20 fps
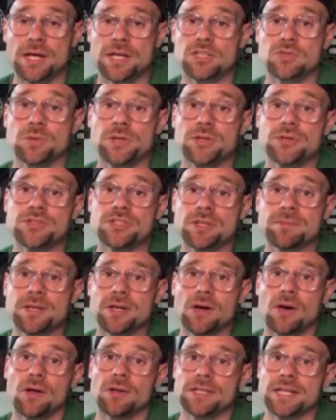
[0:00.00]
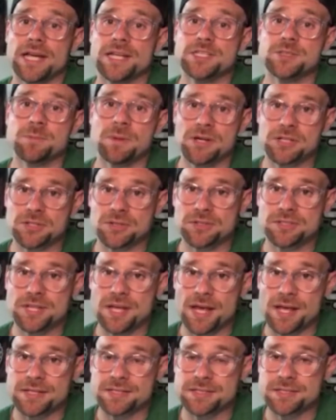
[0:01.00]
is we use something called a special
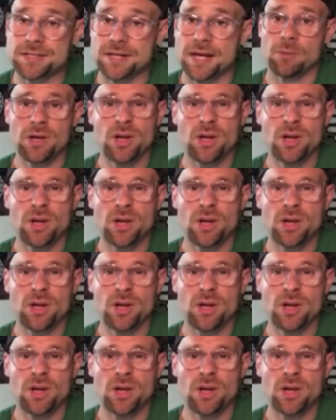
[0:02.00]
test.